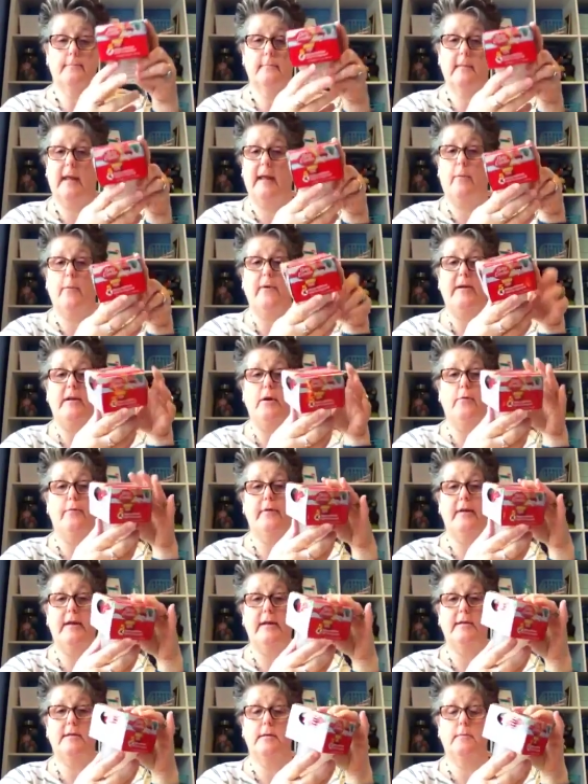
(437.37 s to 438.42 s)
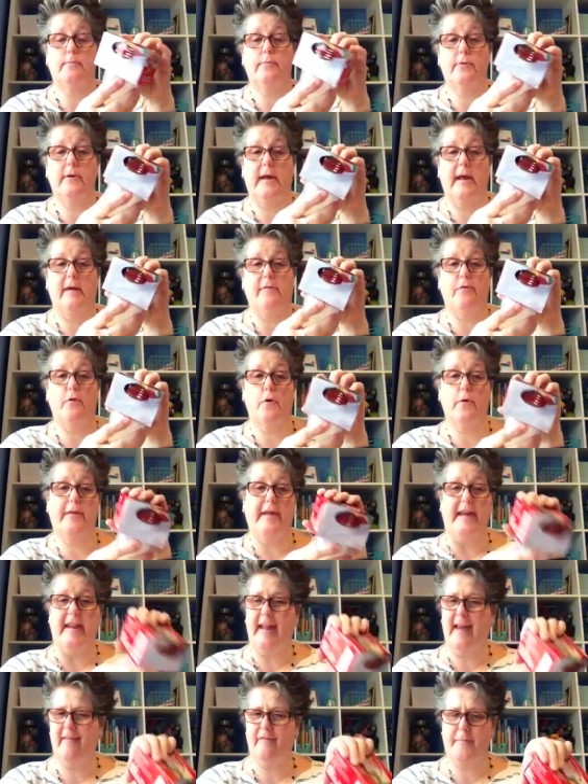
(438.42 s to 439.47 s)
Like, we don't need to bring, if we're only
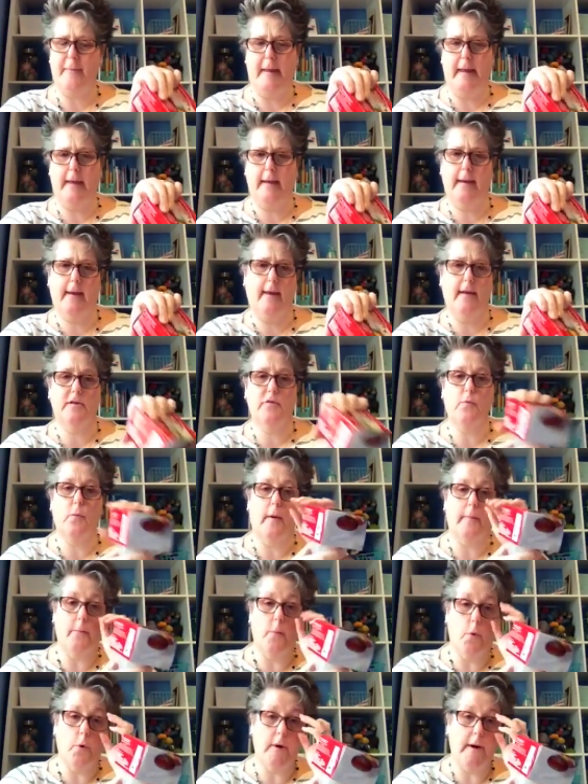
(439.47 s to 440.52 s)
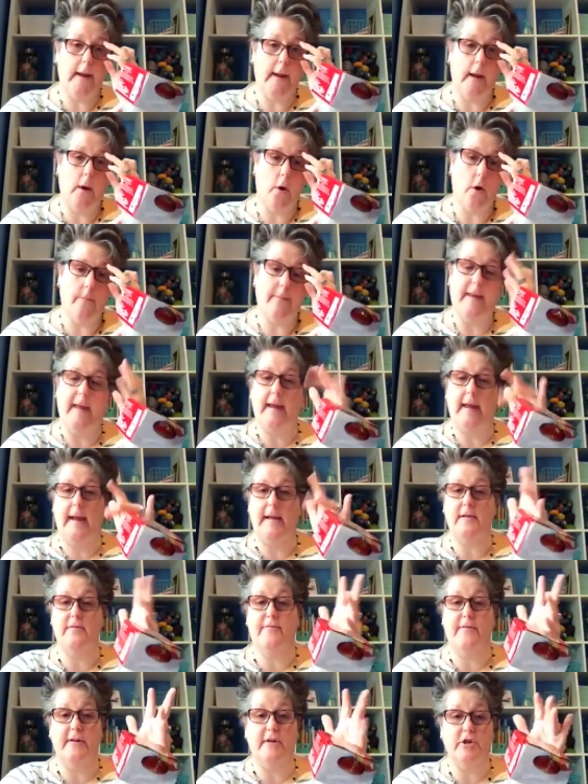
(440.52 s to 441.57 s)
going to have pancakes one morning, or
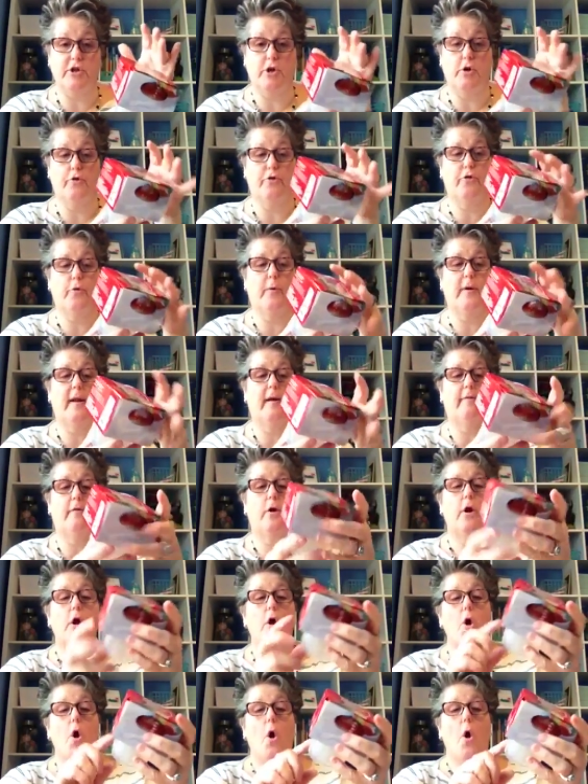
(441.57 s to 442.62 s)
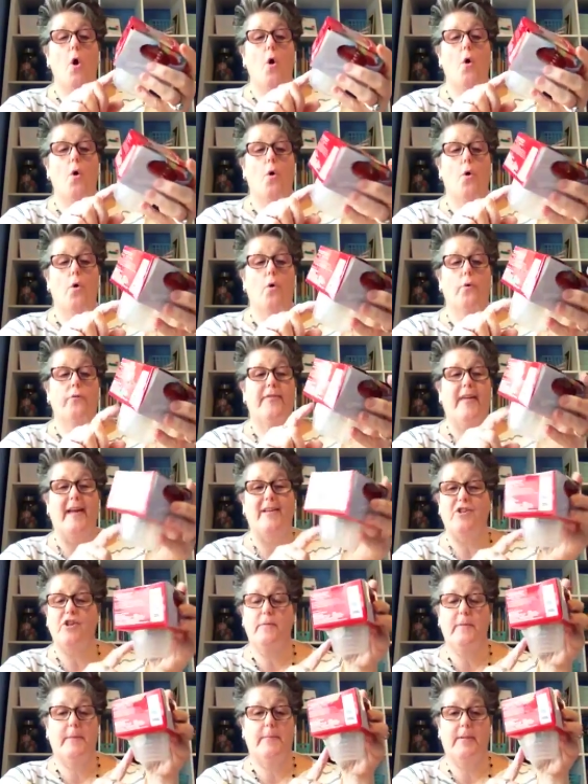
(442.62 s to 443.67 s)
pancakes and French toast or whatever,
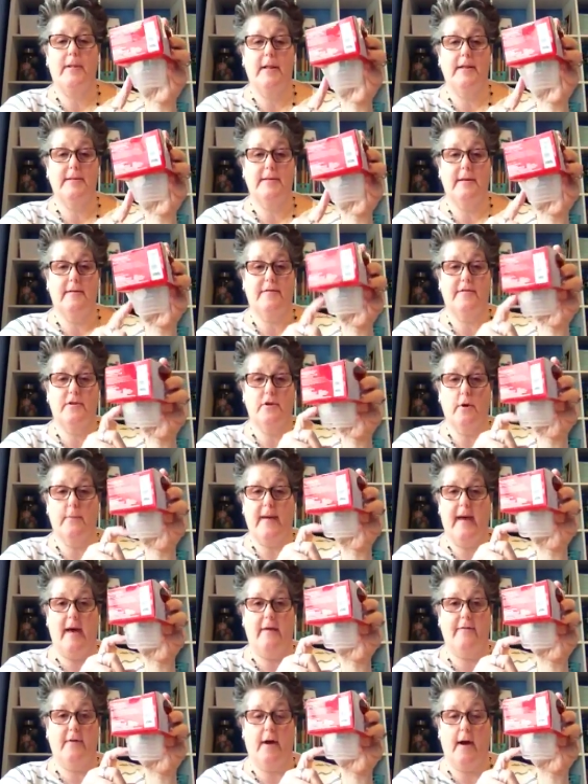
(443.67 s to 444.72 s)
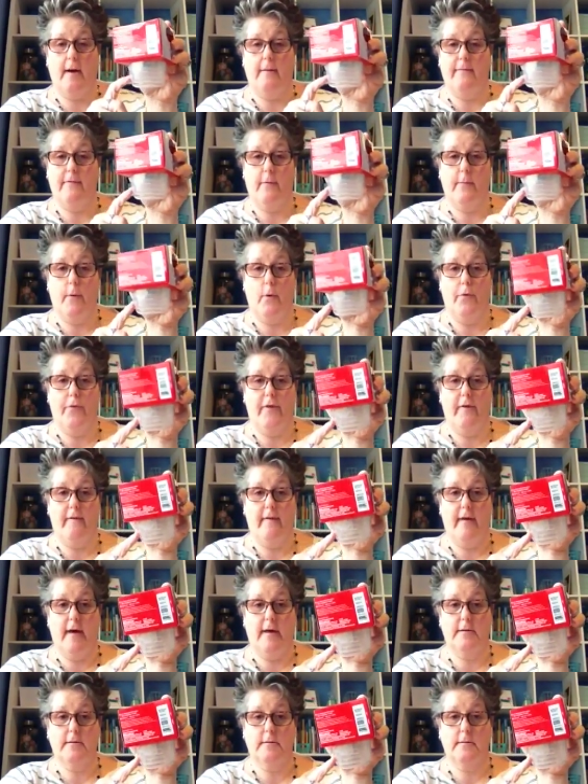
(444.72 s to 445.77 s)
that should be plenty of syrup, a 1/2 cup for both of
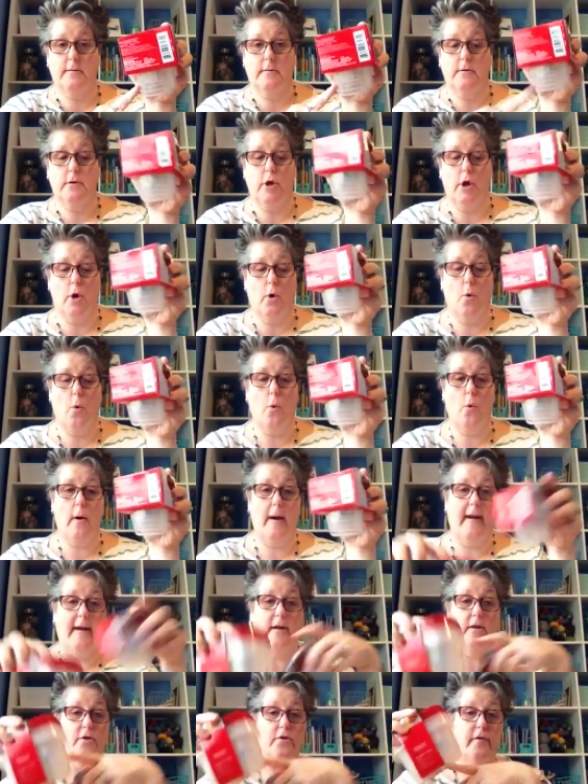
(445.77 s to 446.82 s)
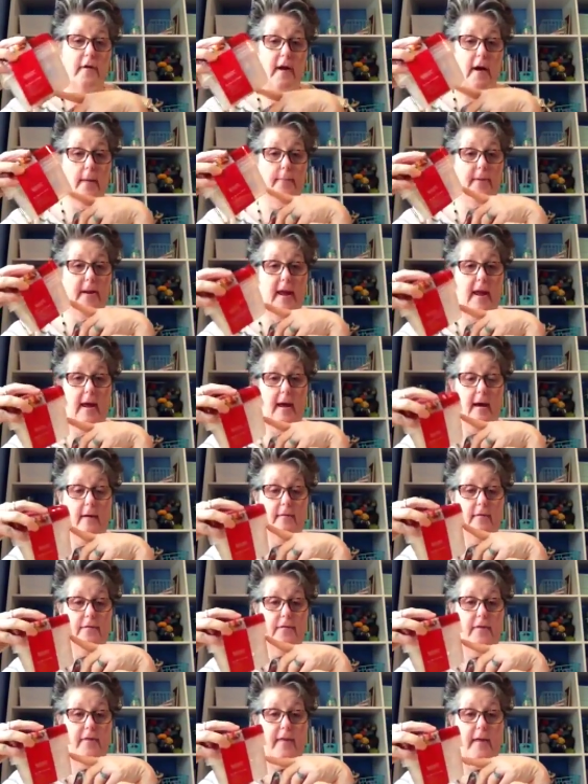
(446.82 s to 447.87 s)
us, you know, or I can do the 1.5
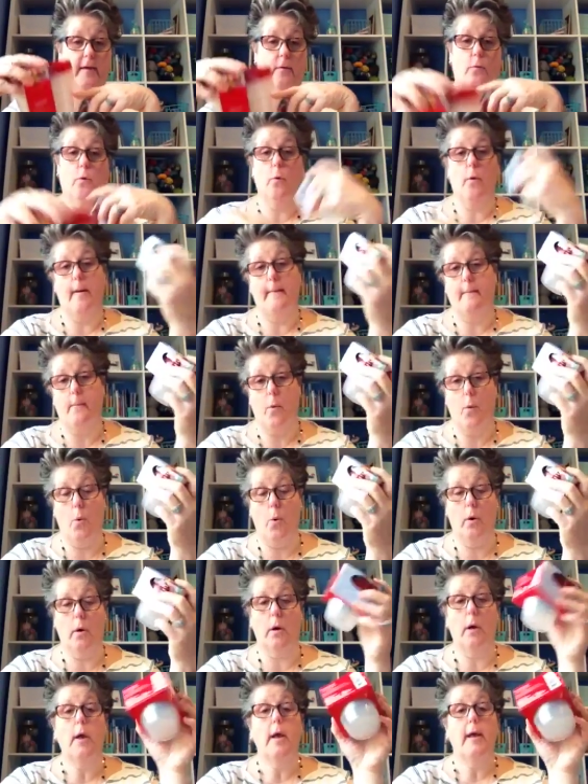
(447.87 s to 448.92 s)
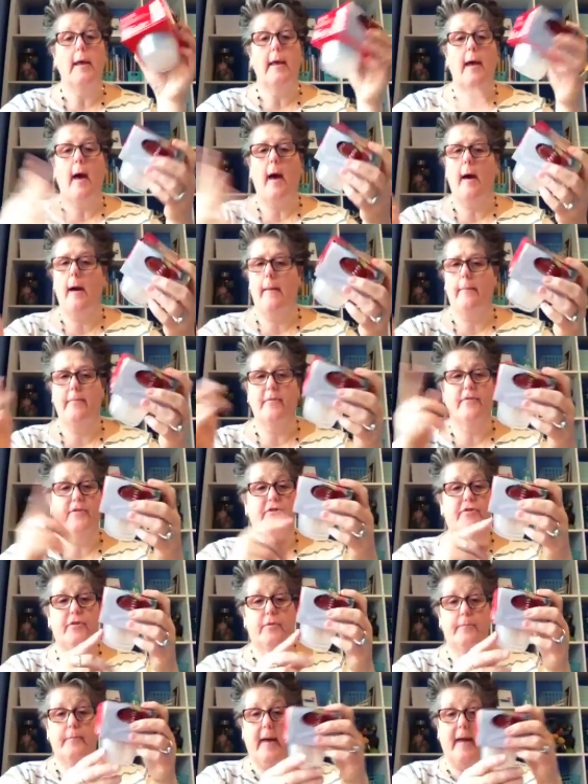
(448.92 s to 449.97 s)
cups if I think we'll want more.
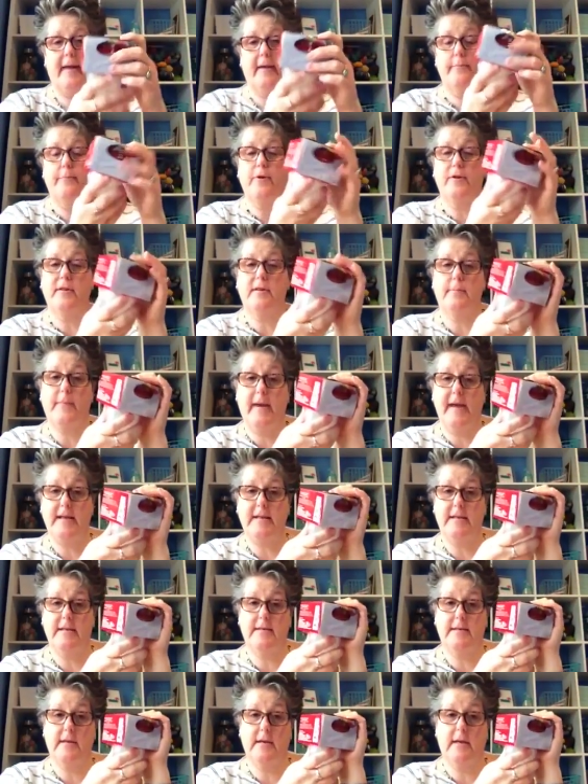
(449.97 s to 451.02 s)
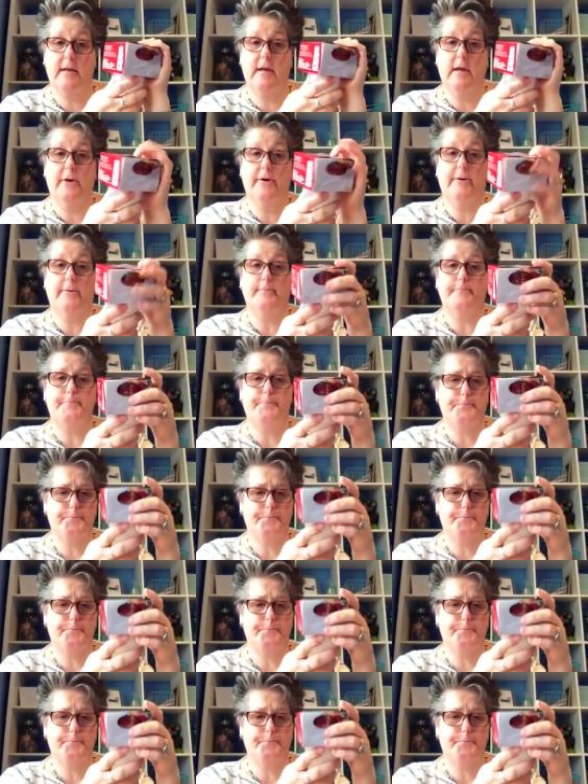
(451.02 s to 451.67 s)
I can put spices in here.